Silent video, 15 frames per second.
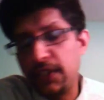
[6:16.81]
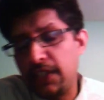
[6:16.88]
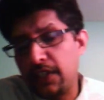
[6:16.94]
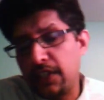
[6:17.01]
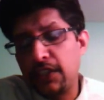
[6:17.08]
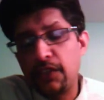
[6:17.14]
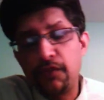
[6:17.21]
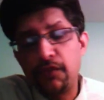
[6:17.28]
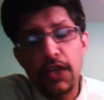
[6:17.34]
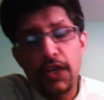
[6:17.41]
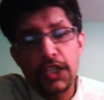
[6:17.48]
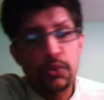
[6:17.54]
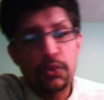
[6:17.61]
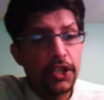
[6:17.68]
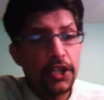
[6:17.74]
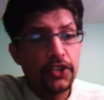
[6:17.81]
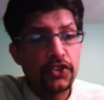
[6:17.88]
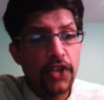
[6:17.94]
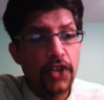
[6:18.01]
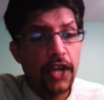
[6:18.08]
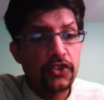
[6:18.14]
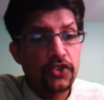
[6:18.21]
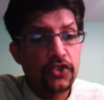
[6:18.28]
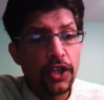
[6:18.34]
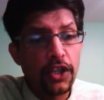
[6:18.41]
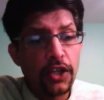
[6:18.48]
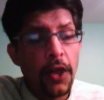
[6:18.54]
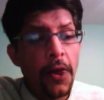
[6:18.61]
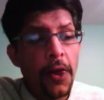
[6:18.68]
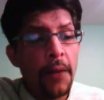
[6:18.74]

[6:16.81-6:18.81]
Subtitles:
here in the first one-day international